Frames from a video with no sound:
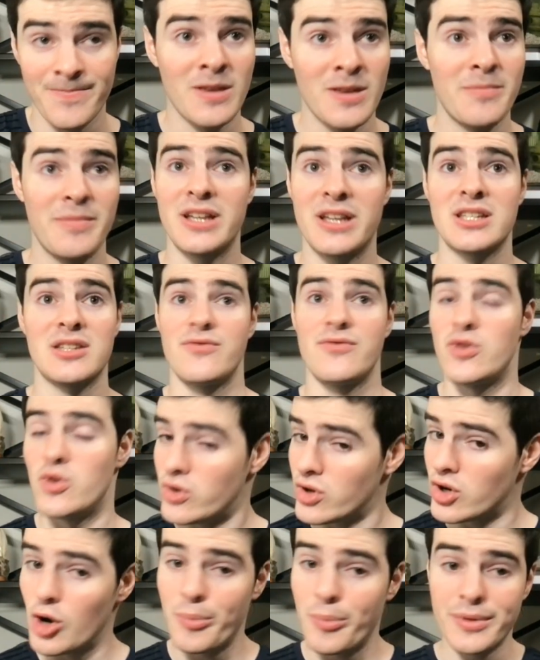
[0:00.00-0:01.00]
Because if you can
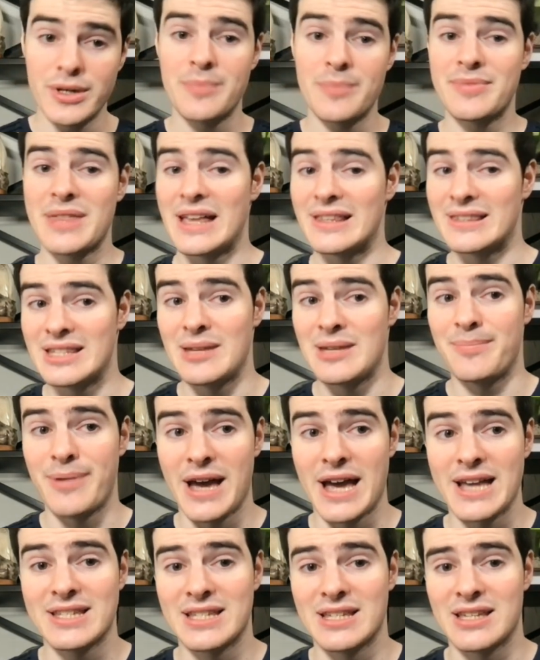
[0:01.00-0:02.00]
open up that deep
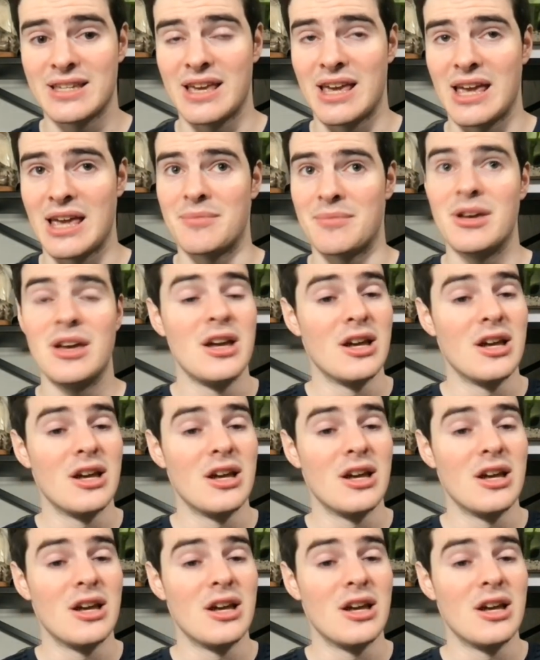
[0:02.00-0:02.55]
passing game,